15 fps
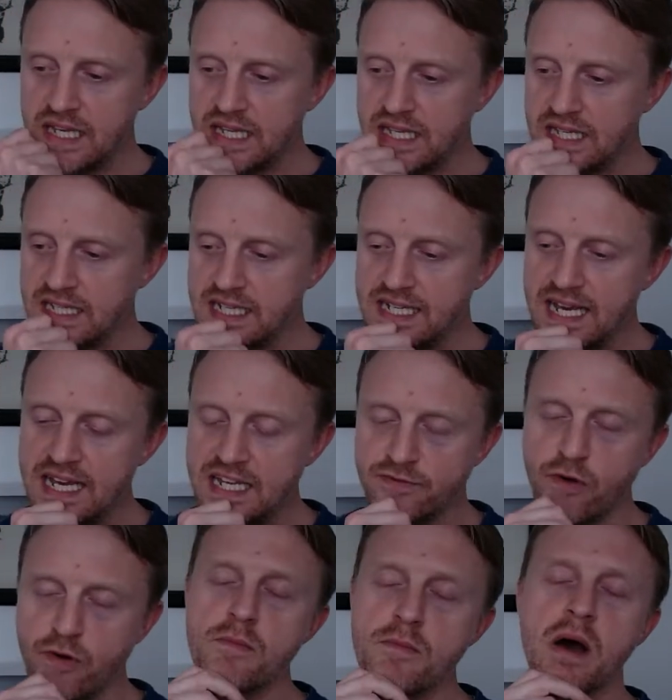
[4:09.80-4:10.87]
today is
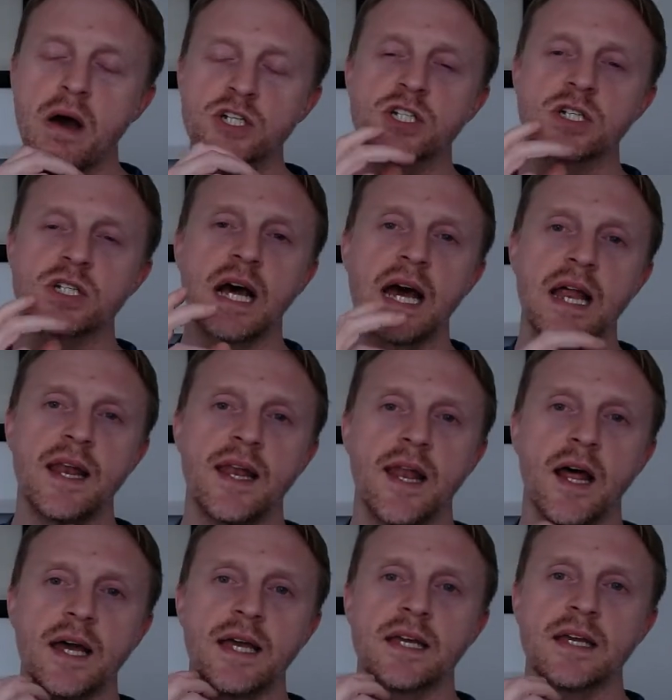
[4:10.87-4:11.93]
very much
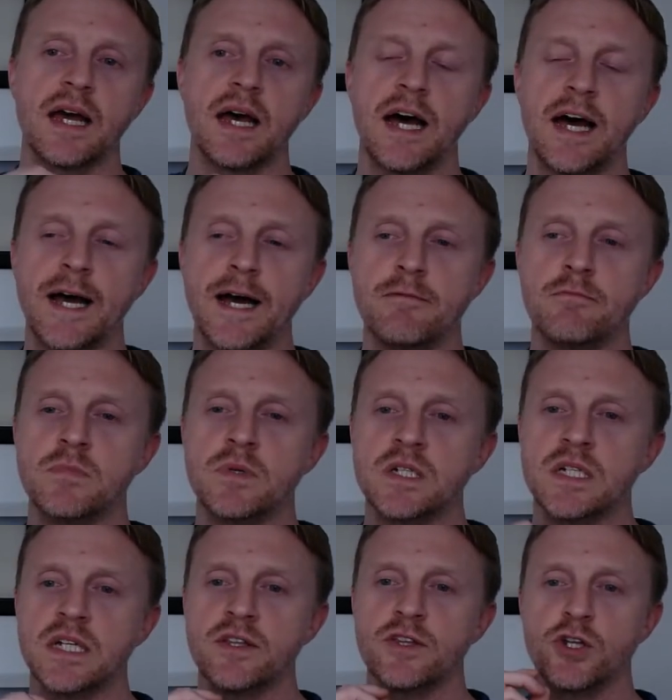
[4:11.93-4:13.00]
like
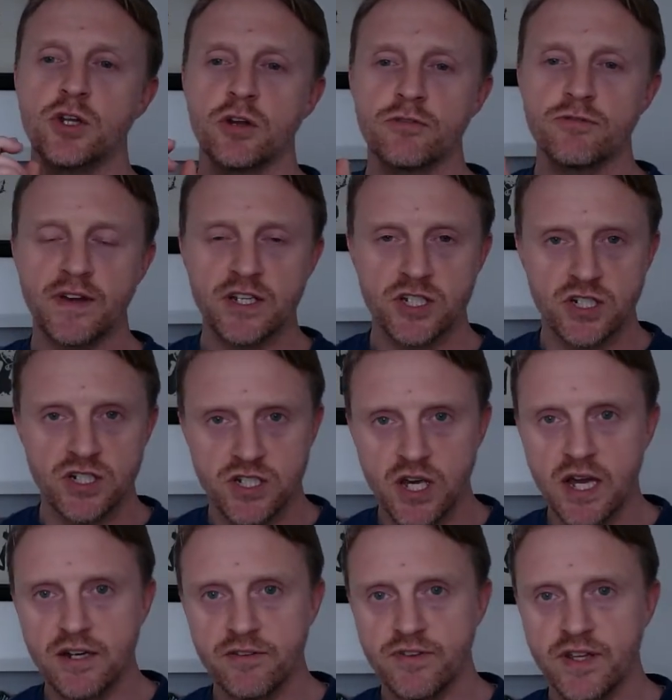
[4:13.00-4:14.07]
the non-fiction side
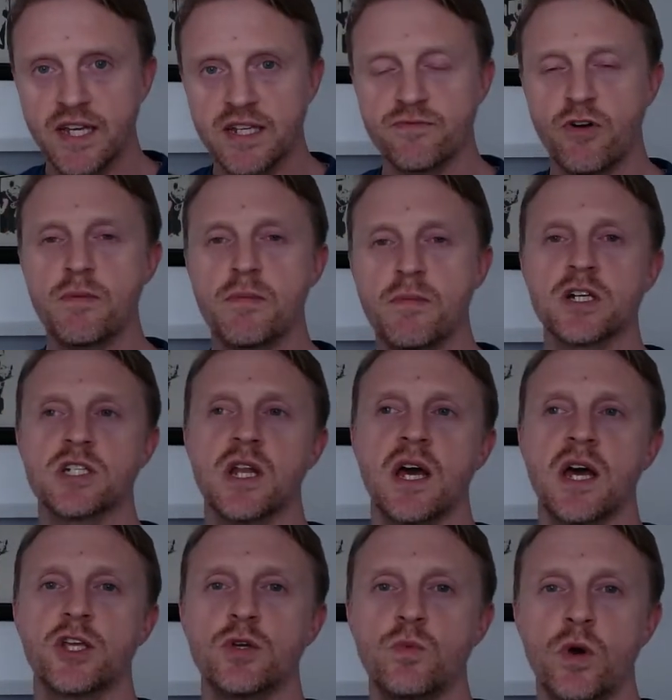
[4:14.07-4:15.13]
of things, very much like
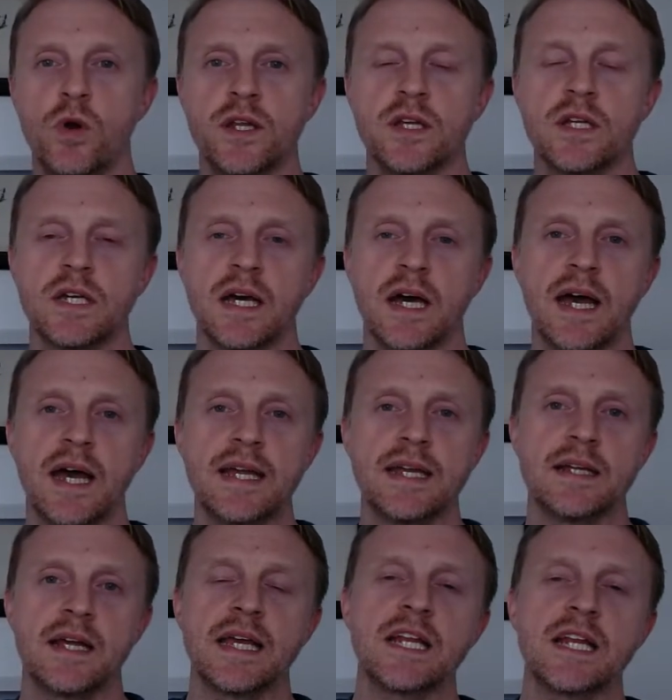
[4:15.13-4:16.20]
you would a
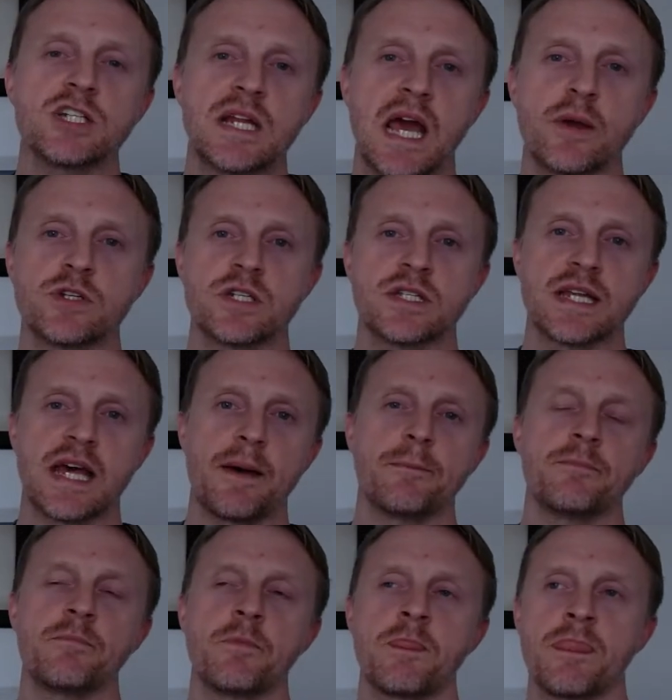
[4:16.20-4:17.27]
English language exam,
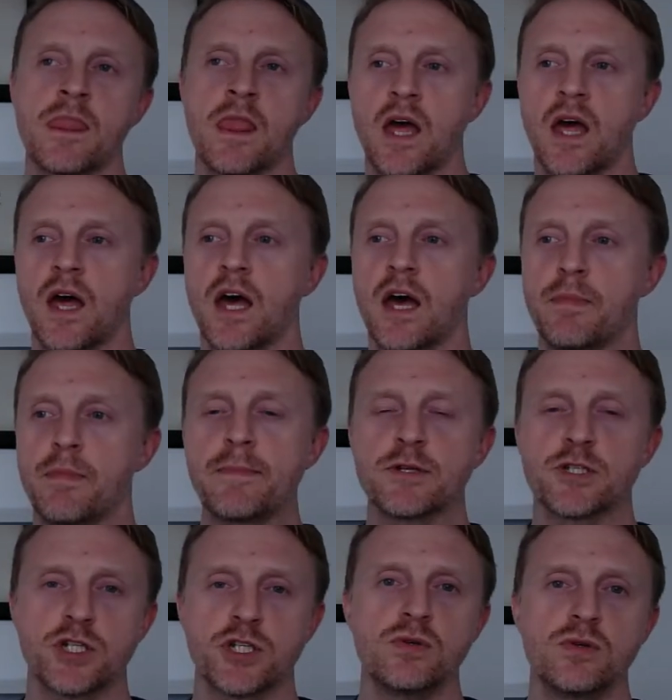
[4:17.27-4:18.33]
paper
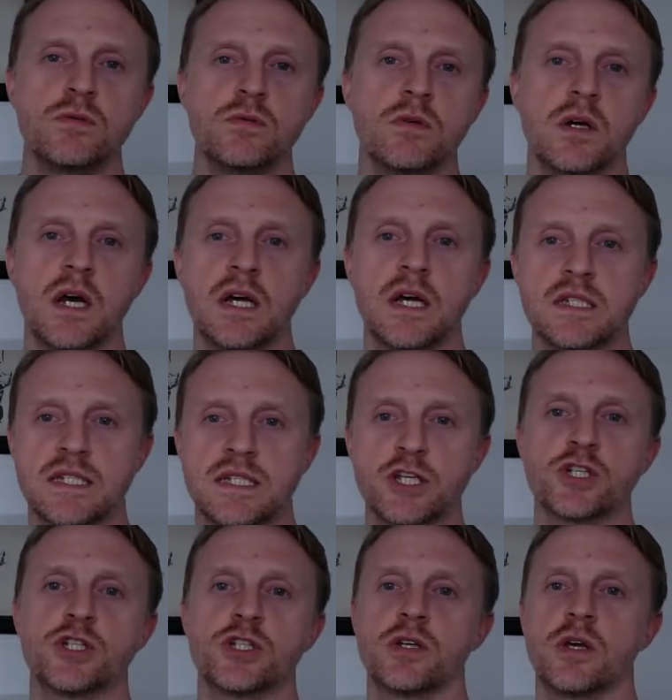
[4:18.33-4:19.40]
2, section
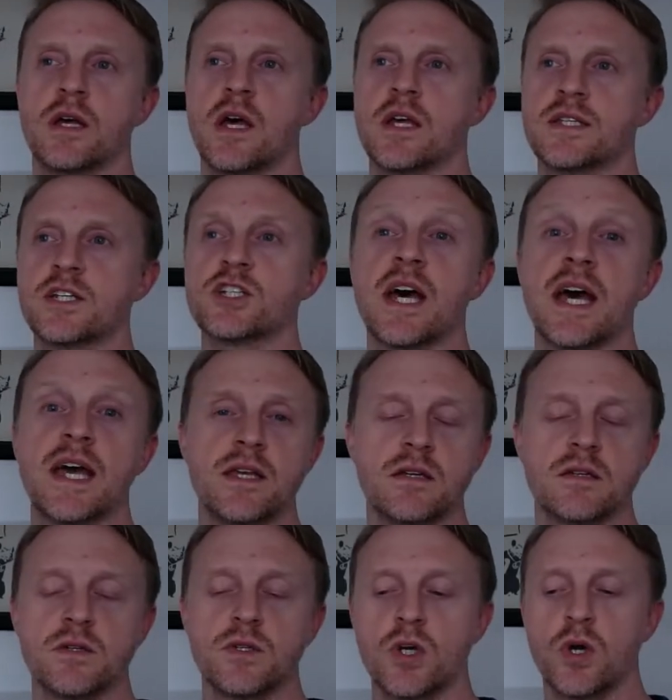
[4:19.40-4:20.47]
A,
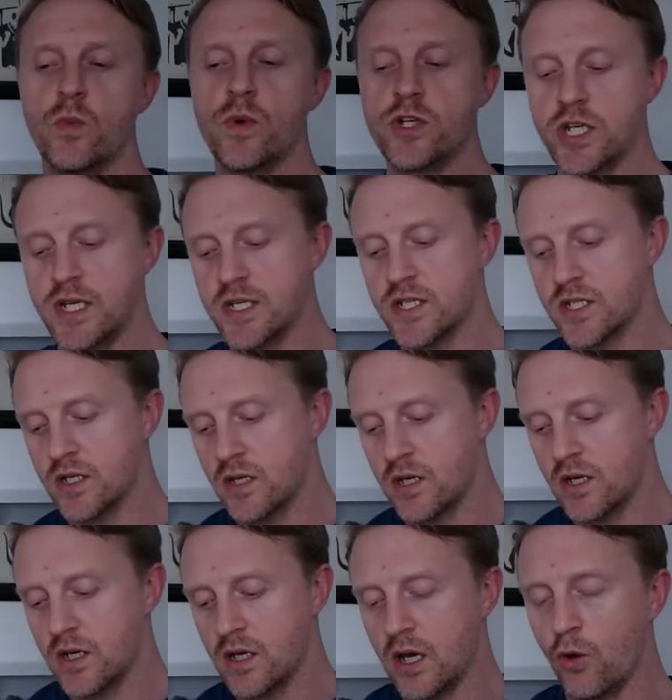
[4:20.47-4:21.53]
which is
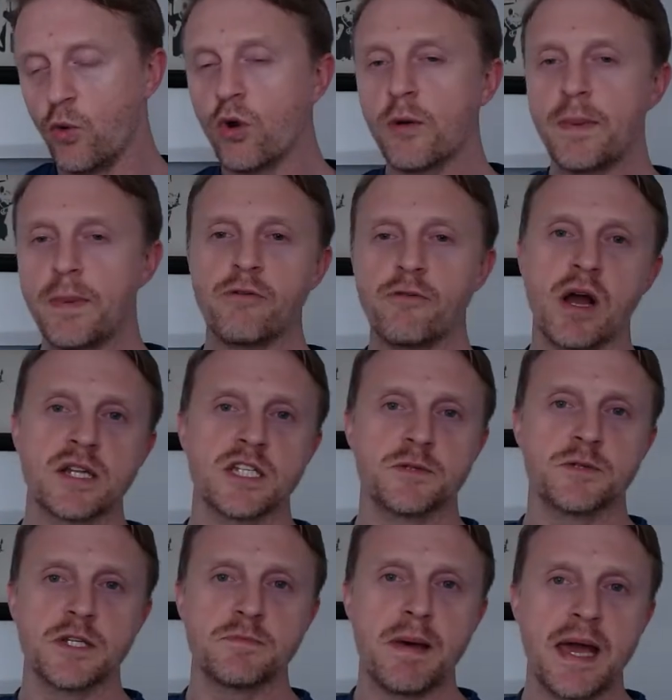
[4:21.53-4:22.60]
all about writers'
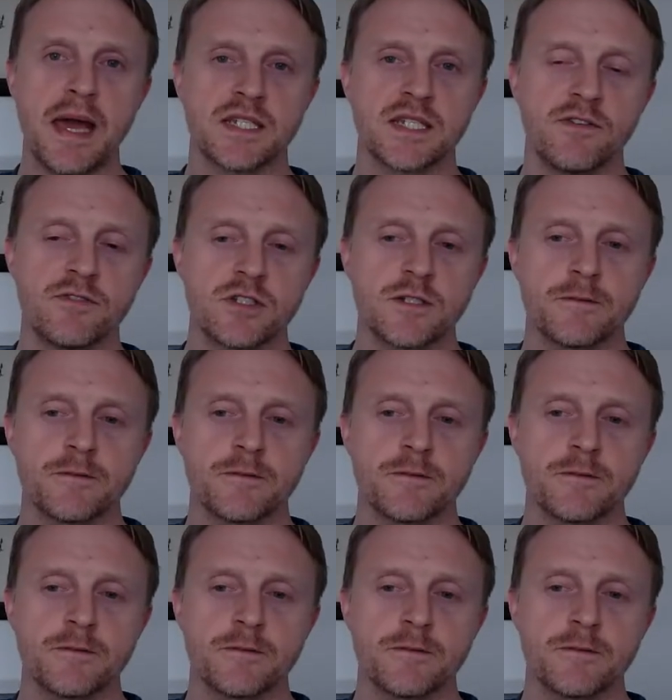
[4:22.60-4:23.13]
perspectives.